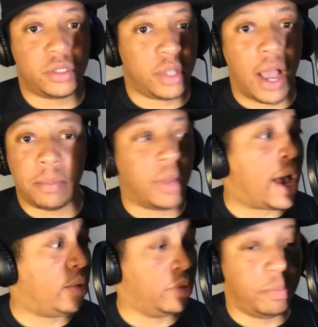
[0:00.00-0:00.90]

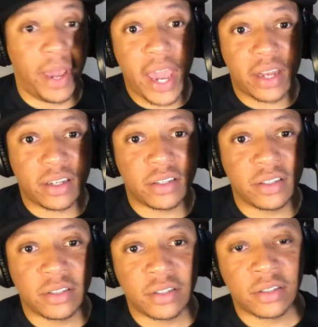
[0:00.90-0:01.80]
I would bet.
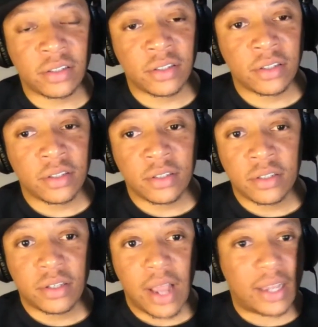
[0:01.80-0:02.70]

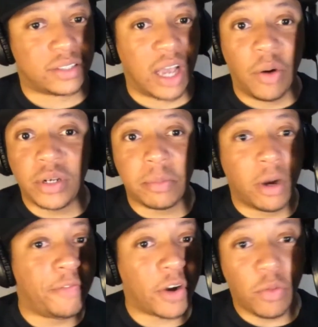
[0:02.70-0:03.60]
I saw what that
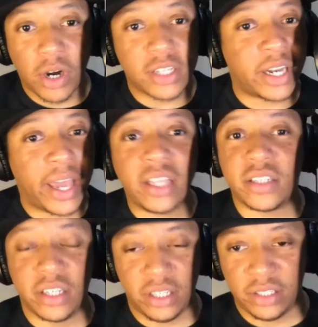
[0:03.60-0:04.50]
motherfucker was at
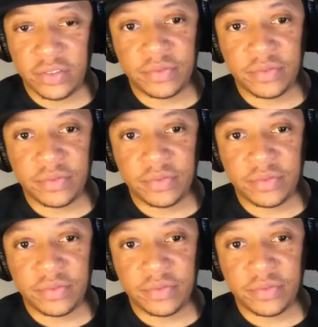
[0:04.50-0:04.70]
18.